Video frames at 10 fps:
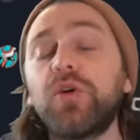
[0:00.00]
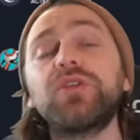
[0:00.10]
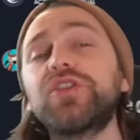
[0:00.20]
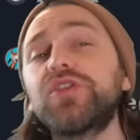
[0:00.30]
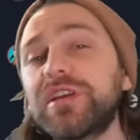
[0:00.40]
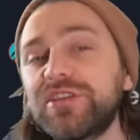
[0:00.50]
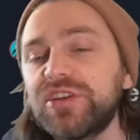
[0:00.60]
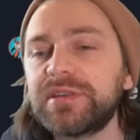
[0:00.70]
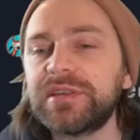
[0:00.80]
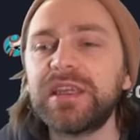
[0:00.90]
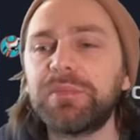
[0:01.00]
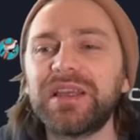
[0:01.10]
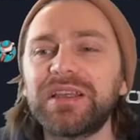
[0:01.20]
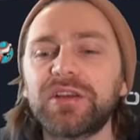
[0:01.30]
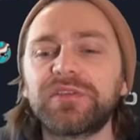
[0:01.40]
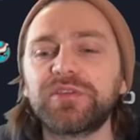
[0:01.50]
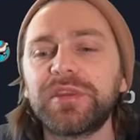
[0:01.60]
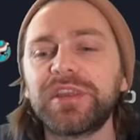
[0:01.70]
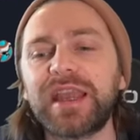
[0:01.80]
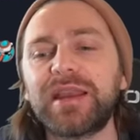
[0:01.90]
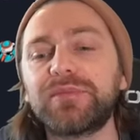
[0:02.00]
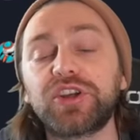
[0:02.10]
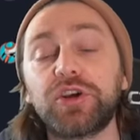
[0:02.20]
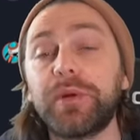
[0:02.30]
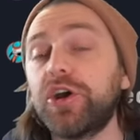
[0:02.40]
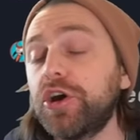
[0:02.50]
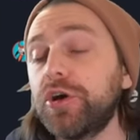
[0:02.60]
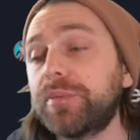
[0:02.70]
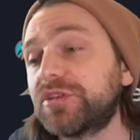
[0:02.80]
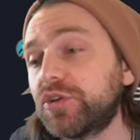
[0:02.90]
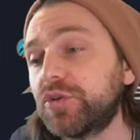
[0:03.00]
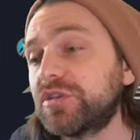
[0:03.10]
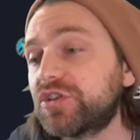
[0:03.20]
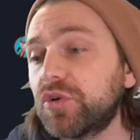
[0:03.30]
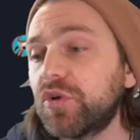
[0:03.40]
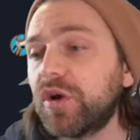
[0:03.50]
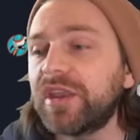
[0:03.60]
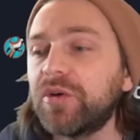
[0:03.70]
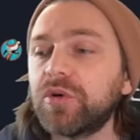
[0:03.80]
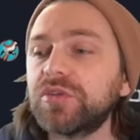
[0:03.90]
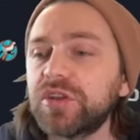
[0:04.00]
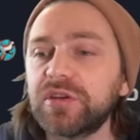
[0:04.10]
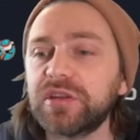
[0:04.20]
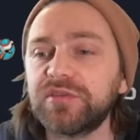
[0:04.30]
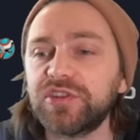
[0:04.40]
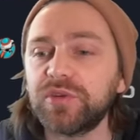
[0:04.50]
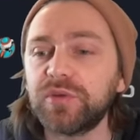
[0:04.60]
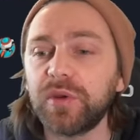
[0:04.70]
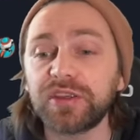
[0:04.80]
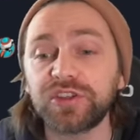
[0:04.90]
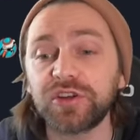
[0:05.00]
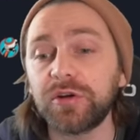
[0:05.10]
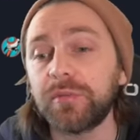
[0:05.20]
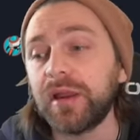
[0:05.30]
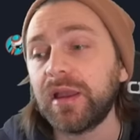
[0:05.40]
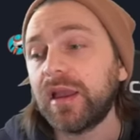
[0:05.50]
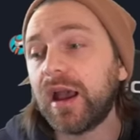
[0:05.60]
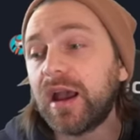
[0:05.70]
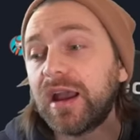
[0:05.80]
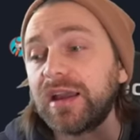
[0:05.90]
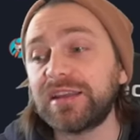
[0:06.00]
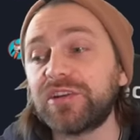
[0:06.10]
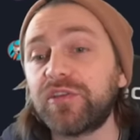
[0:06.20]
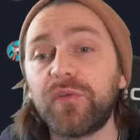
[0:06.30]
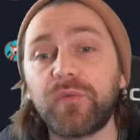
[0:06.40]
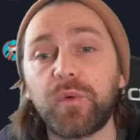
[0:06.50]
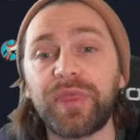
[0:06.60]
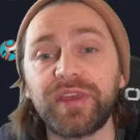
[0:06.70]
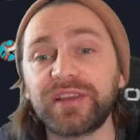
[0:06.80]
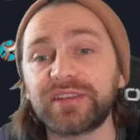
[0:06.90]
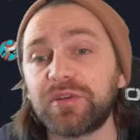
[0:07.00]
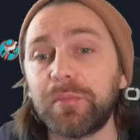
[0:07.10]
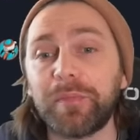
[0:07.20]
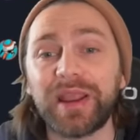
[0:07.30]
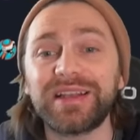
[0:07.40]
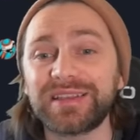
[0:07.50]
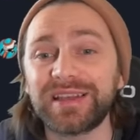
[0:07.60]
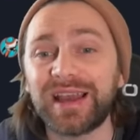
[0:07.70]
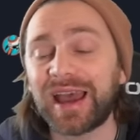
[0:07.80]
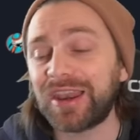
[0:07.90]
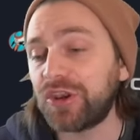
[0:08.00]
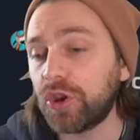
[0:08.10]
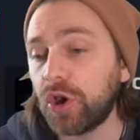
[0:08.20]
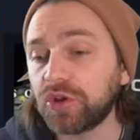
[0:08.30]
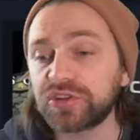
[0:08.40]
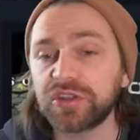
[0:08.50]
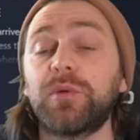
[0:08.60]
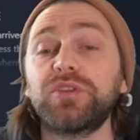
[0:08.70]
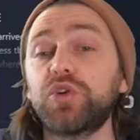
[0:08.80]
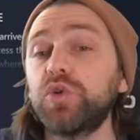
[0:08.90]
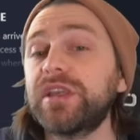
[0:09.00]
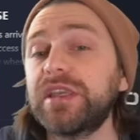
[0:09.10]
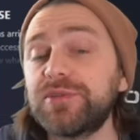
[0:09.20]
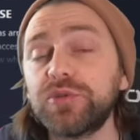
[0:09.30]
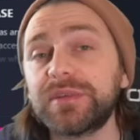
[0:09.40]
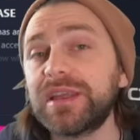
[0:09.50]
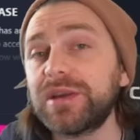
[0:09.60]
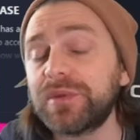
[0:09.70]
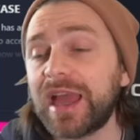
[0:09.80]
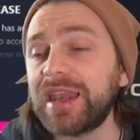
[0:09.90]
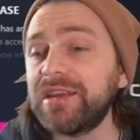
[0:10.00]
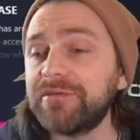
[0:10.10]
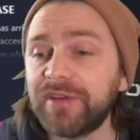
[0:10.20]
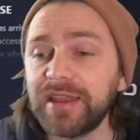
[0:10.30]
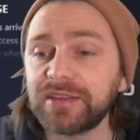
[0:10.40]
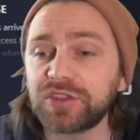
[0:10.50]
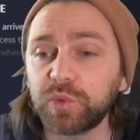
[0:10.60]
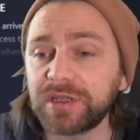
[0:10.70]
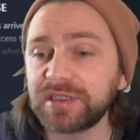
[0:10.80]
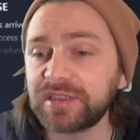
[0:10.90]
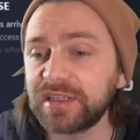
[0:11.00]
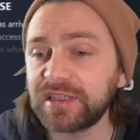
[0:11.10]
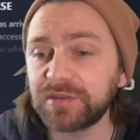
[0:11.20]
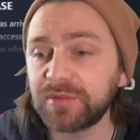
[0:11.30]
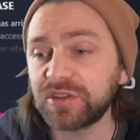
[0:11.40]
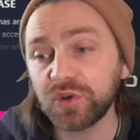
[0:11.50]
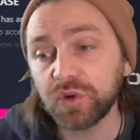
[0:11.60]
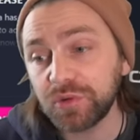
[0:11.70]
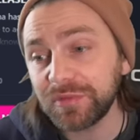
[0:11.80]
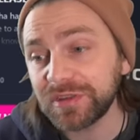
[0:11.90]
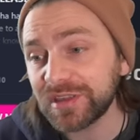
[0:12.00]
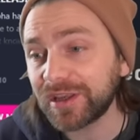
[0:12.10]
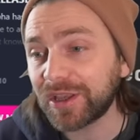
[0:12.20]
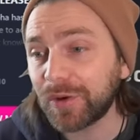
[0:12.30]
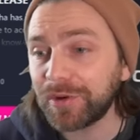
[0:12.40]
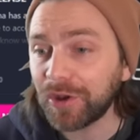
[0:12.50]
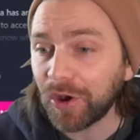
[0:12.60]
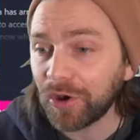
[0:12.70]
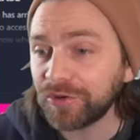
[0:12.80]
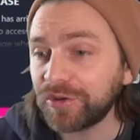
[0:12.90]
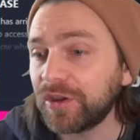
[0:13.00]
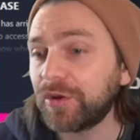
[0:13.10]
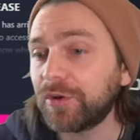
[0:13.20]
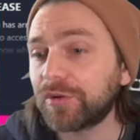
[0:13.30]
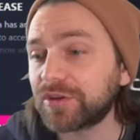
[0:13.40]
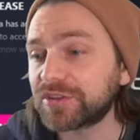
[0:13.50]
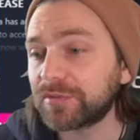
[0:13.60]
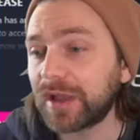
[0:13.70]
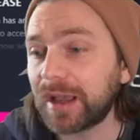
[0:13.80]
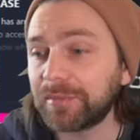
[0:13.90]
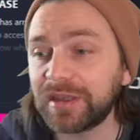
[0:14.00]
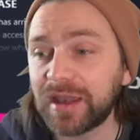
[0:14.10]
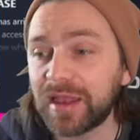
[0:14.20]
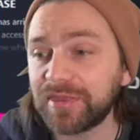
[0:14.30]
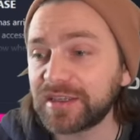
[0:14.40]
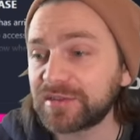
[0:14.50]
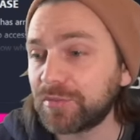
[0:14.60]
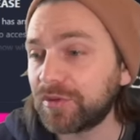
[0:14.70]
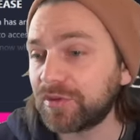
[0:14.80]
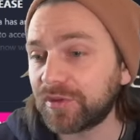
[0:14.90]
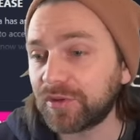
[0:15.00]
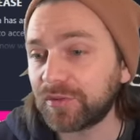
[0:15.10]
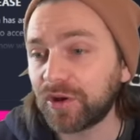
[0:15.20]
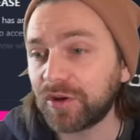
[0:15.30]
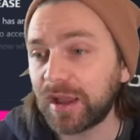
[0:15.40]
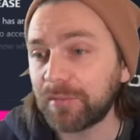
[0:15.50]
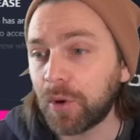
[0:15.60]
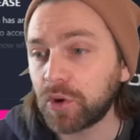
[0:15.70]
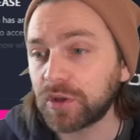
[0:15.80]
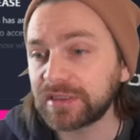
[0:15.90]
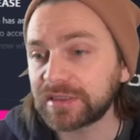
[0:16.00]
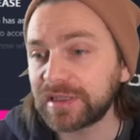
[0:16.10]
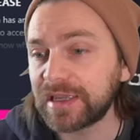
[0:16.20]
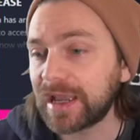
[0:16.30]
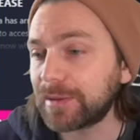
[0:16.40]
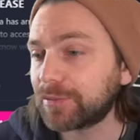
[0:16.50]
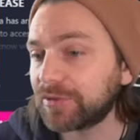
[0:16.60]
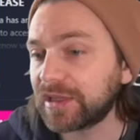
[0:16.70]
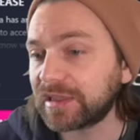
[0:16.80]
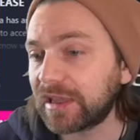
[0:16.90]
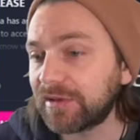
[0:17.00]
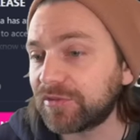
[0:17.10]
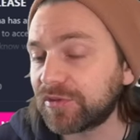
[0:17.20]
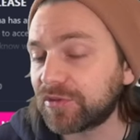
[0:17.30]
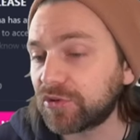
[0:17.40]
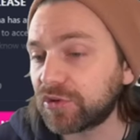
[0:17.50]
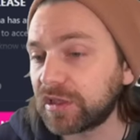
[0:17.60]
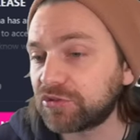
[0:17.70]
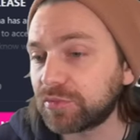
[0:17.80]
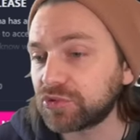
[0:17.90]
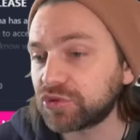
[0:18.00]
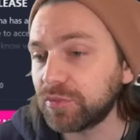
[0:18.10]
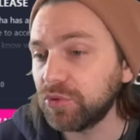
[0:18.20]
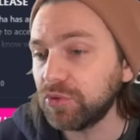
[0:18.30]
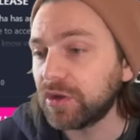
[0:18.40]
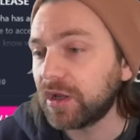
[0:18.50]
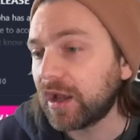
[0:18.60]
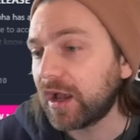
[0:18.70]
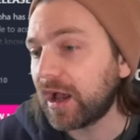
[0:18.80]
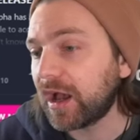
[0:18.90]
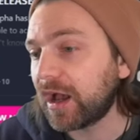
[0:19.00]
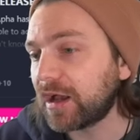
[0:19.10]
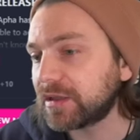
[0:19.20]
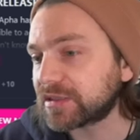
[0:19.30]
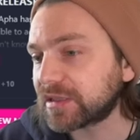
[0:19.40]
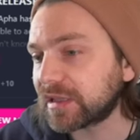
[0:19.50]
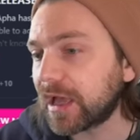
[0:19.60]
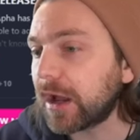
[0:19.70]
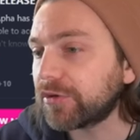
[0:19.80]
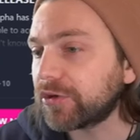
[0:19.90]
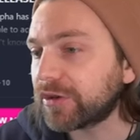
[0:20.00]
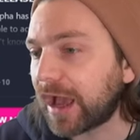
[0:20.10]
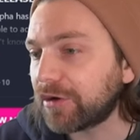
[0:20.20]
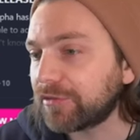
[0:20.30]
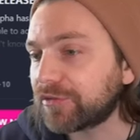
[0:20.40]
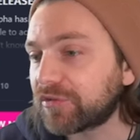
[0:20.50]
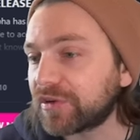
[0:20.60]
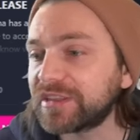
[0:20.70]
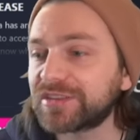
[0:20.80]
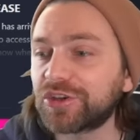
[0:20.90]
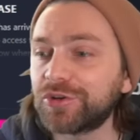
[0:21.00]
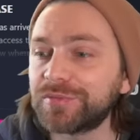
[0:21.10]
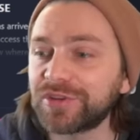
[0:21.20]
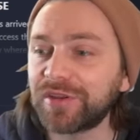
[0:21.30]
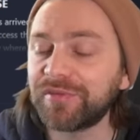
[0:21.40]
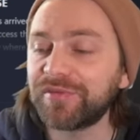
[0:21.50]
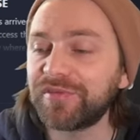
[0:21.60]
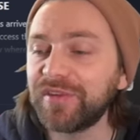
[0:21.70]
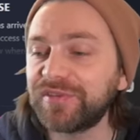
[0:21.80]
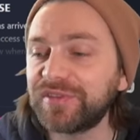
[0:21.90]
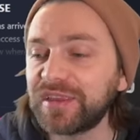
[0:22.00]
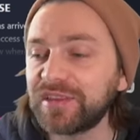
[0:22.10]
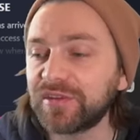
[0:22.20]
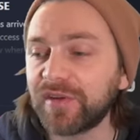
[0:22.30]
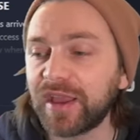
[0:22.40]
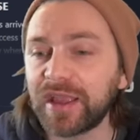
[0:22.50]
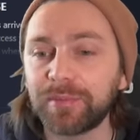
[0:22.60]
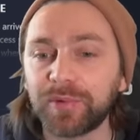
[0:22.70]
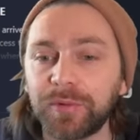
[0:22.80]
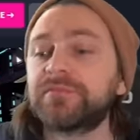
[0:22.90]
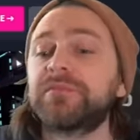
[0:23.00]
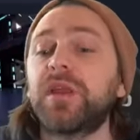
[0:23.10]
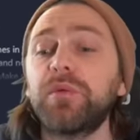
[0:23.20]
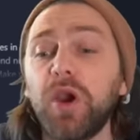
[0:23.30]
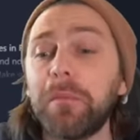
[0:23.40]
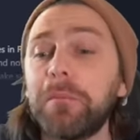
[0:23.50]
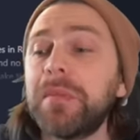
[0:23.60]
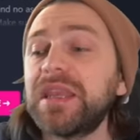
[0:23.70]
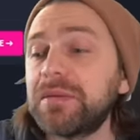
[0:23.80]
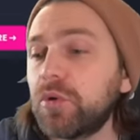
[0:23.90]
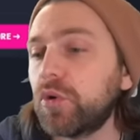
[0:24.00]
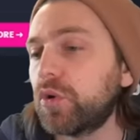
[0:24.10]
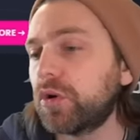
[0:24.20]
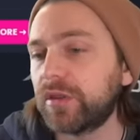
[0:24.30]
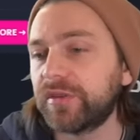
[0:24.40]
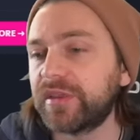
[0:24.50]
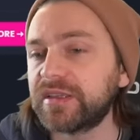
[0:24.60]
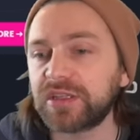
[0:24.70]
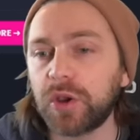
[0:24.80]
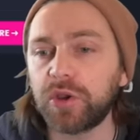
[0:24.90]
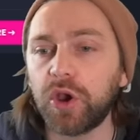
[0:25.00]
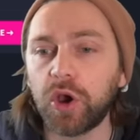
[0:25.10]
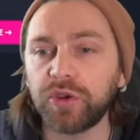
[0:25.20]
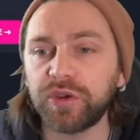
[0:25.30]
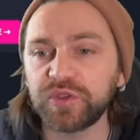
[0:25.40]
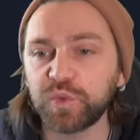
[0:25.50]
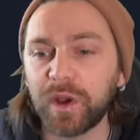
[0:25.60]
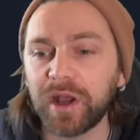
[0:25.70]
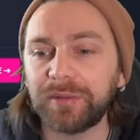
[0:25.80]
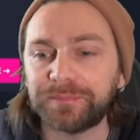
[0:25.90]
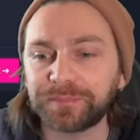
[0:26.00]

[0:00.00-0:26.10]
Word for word: also gives you sneak peeks of some of the games coming up to the store, and it also gives you some uh, idea of when things are in beta and not. What's cool, it keeps you up to date with any events, so we can see some of the tournaments that are going on. We've got some happening this month. We've got Moken's League, April the eleventh, Dribble Dribble. Uh, Solarion Alpha release comes on fifteenth of April. We've got many more things going on as well.